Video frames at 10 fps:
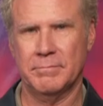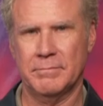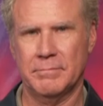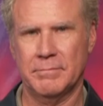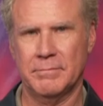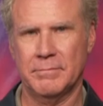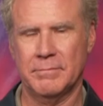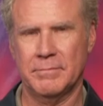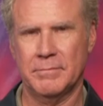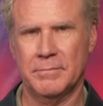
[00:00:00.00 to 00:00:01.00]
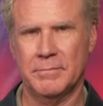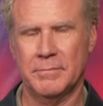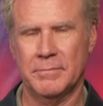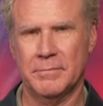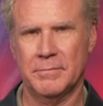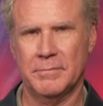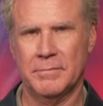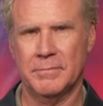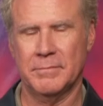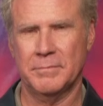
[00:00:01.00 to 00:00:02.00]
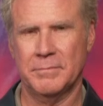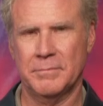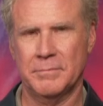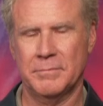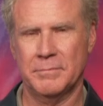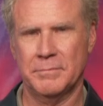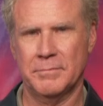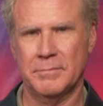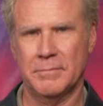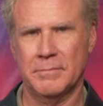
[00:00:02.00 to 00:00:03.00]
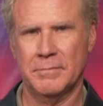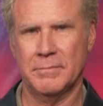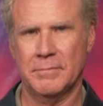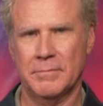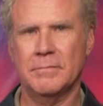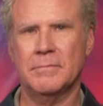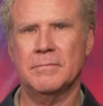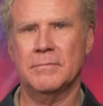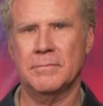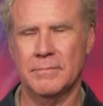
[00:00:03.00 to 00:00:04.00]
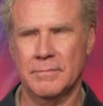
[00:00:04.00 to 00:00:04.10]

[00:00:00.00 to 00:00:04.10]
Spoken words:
No words are spoken by the person on screen.